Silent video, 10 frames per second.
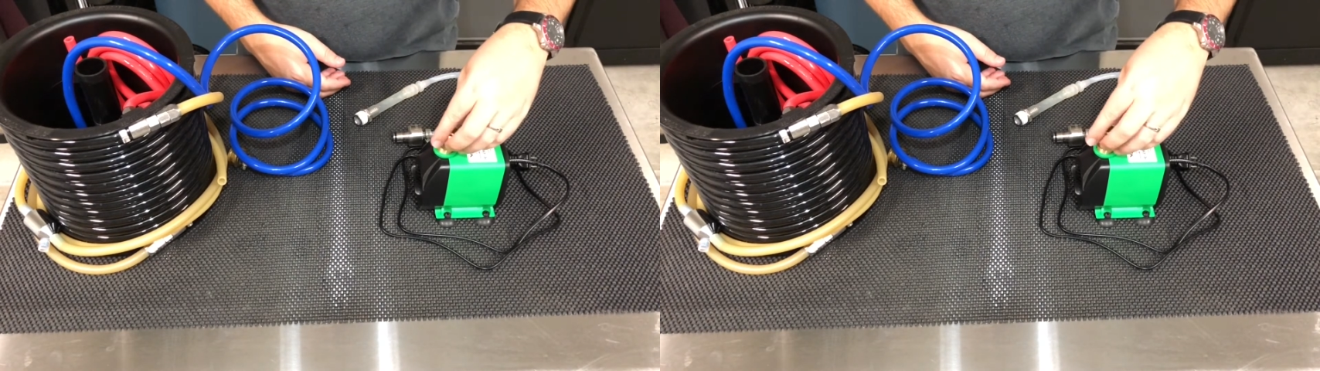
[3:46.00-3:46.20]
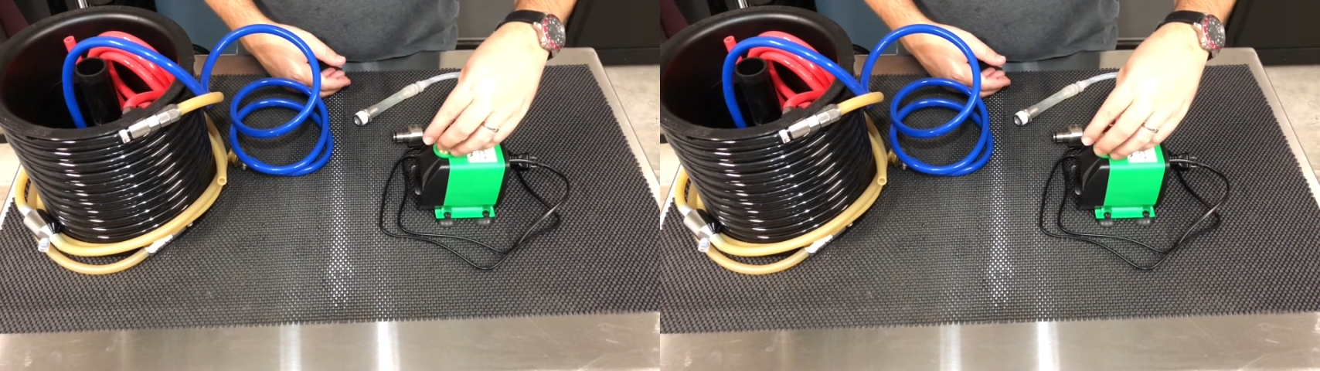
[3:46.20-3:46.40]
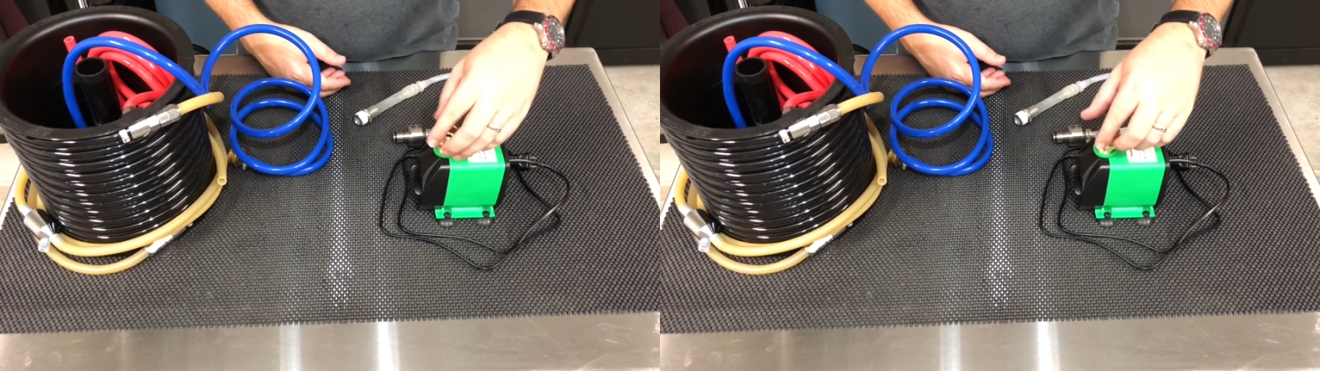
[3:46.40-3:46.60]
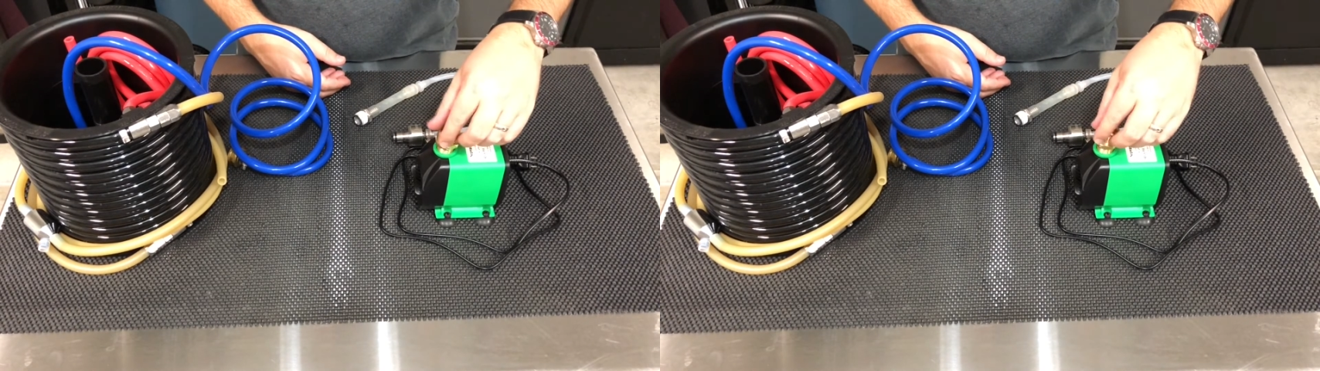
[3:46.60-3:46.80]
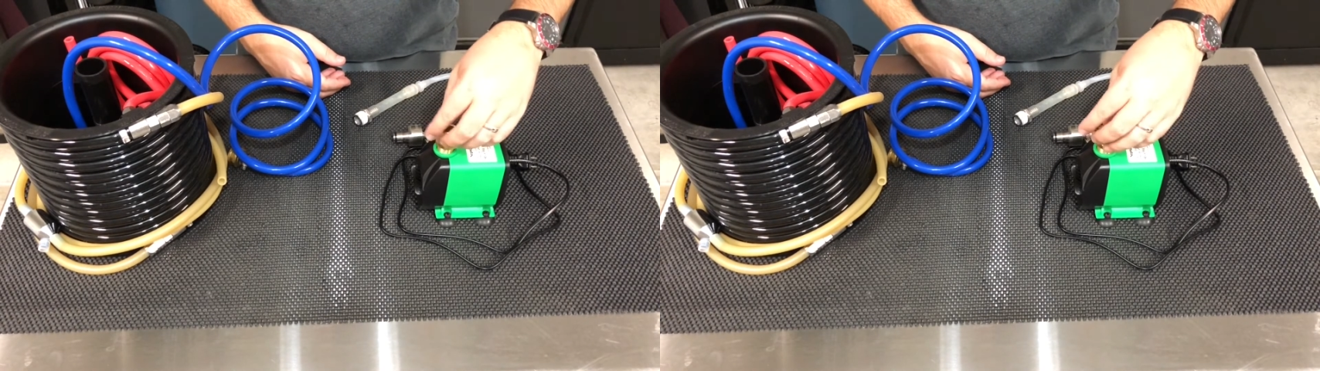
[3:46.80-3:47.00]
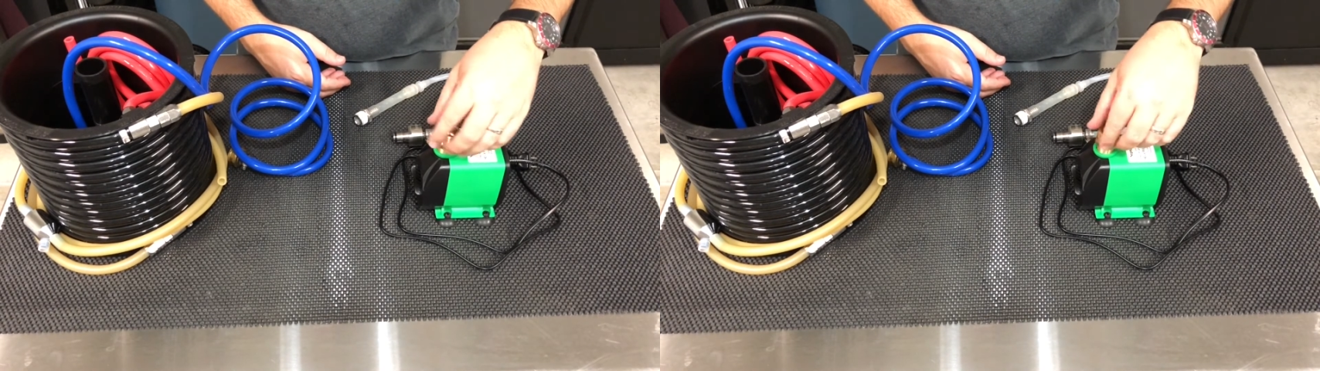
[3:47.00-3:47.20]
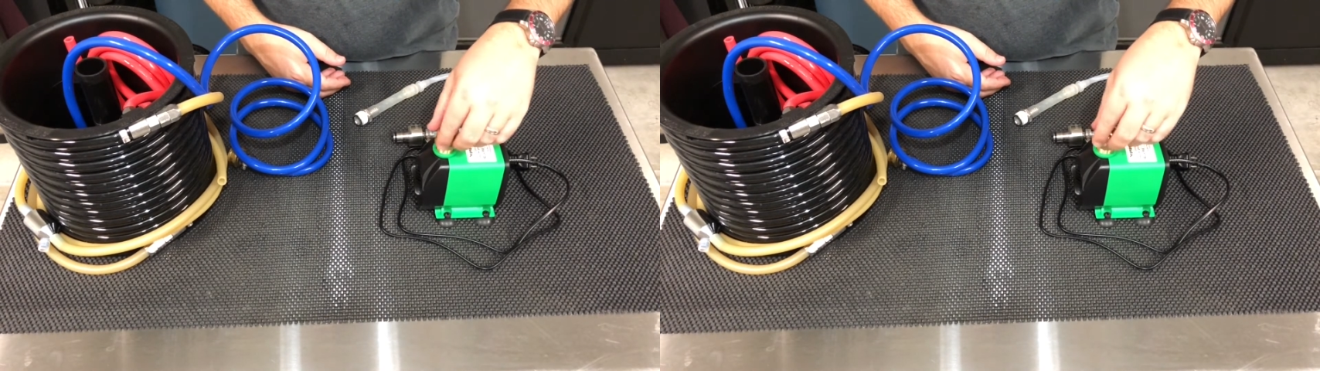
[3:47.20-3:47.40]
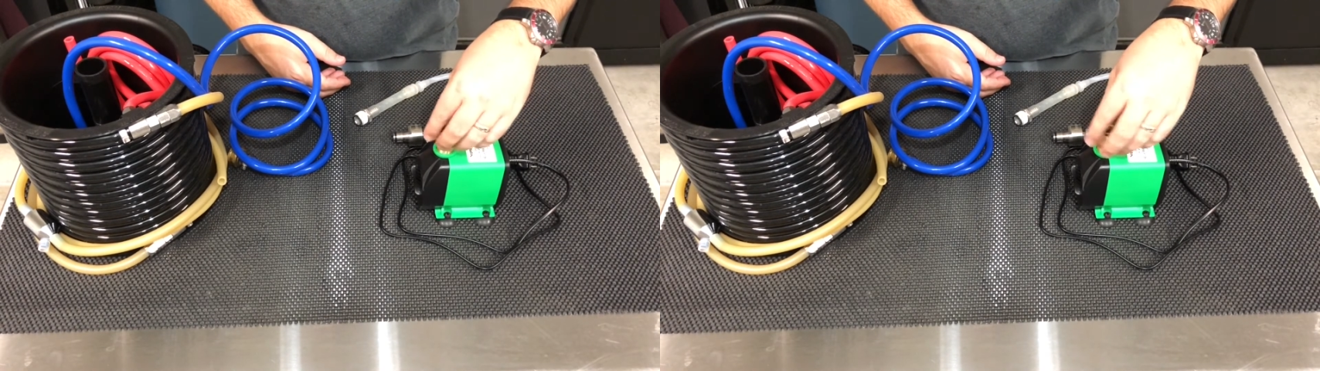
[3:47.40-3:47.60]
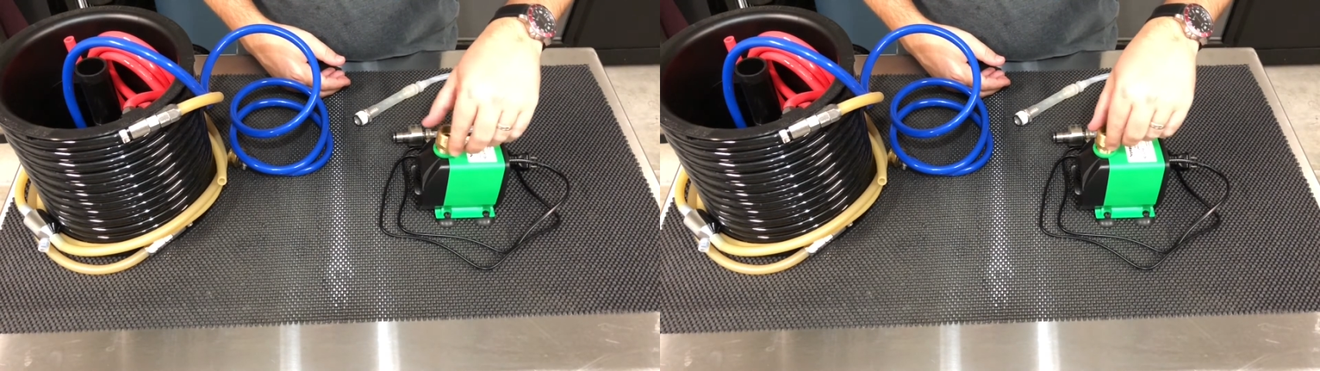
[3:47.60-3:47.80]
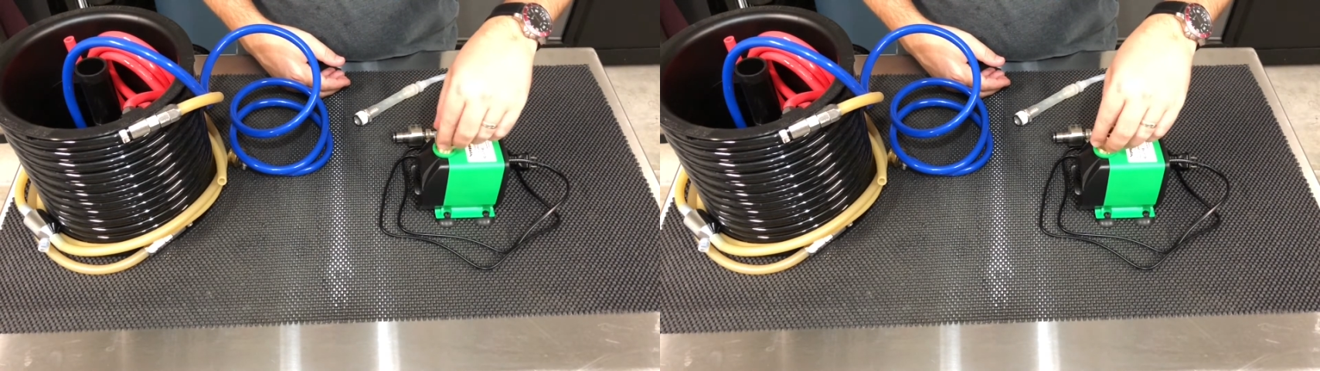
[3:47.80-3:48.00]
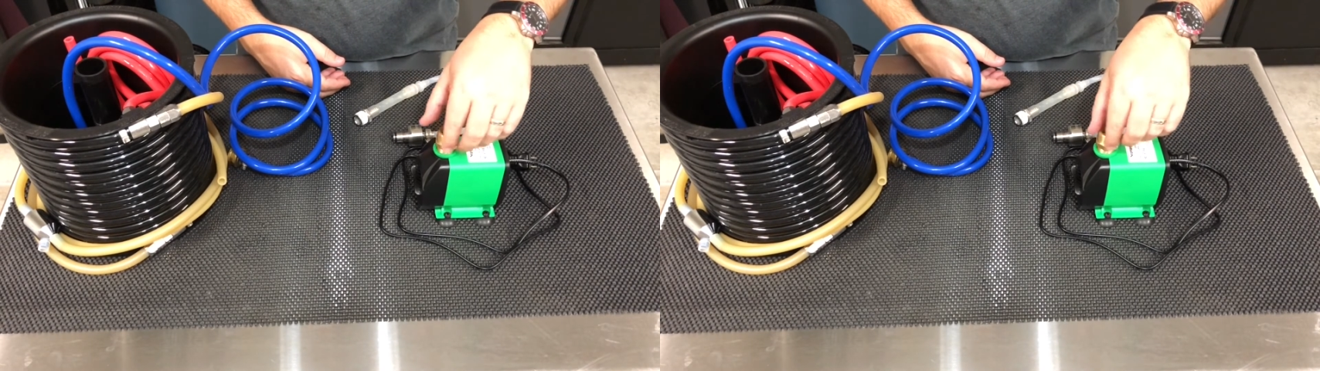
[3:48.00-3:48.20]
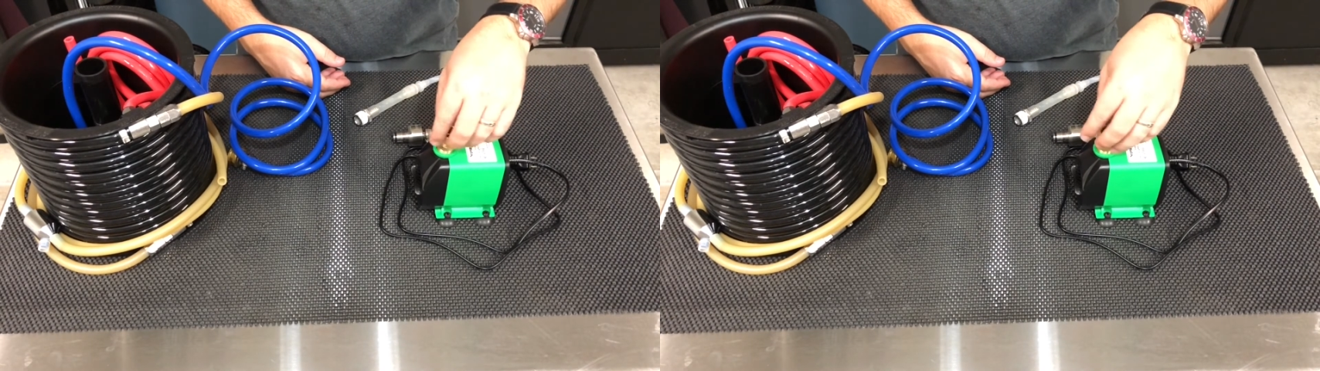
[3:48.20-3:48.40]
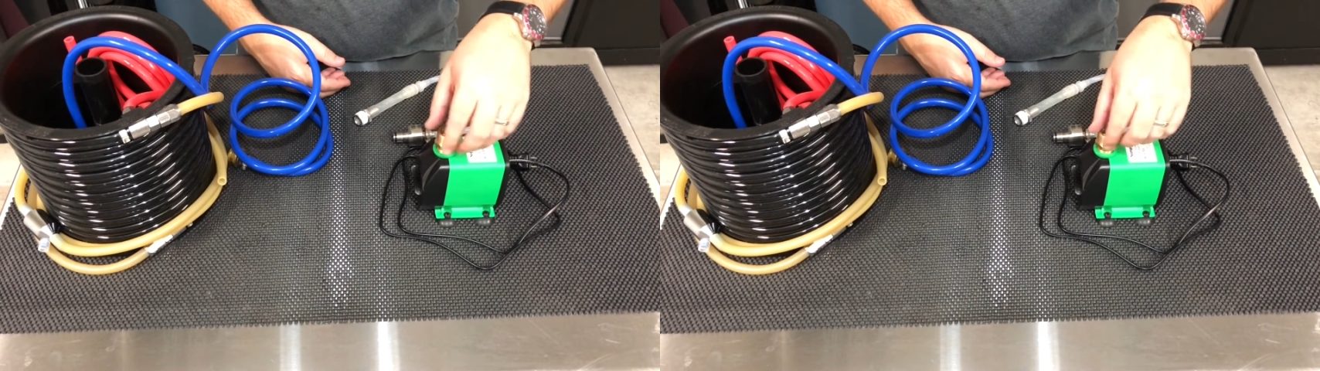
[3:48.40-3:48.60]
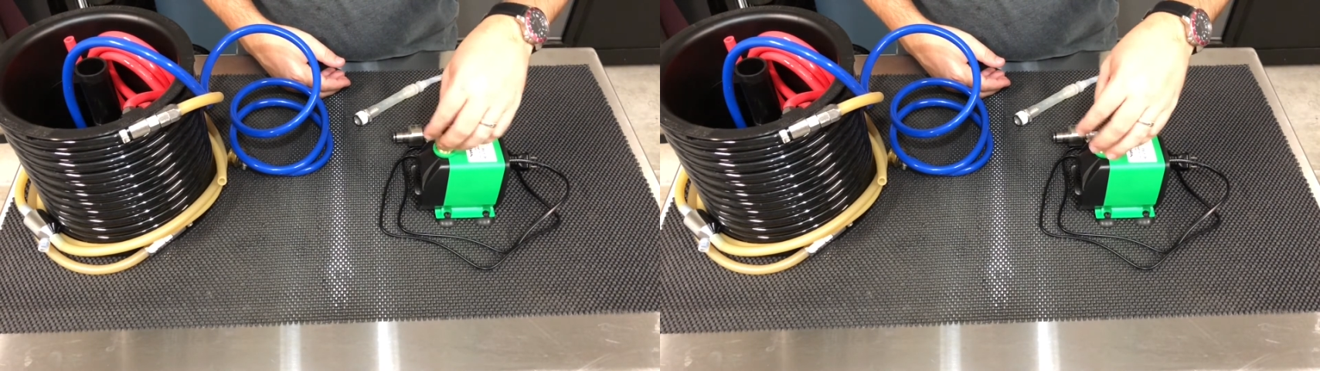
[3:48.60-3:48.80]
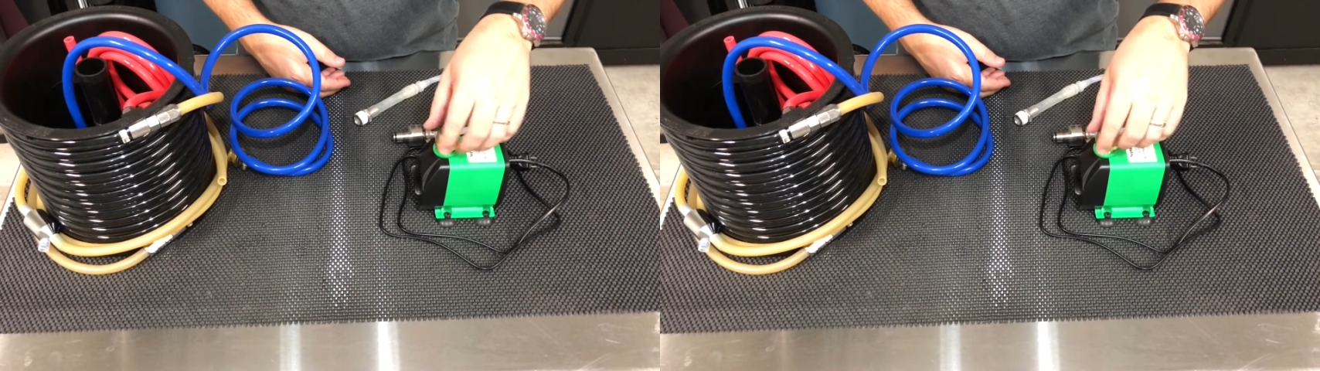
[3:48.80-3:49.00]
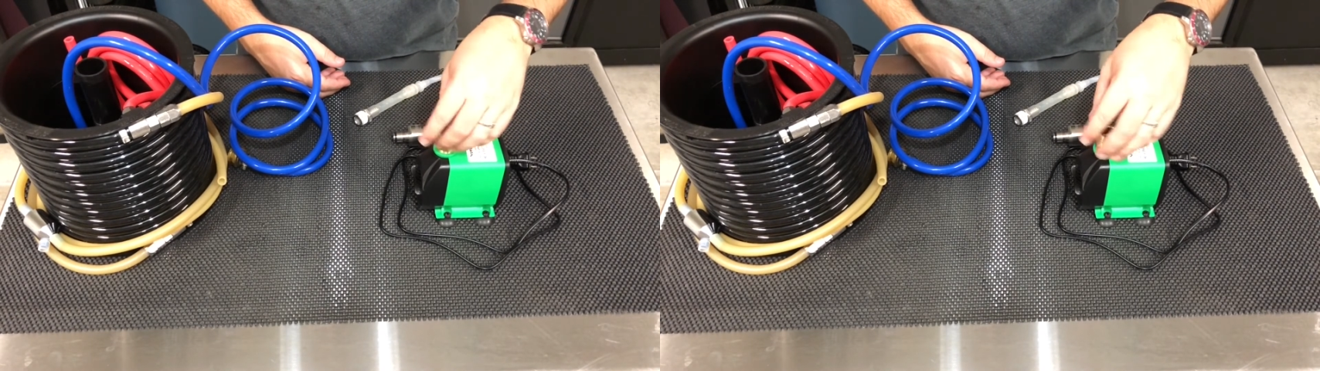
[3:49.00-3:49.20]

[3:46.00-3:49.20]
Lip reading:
No face is visible, so there are no lips to read.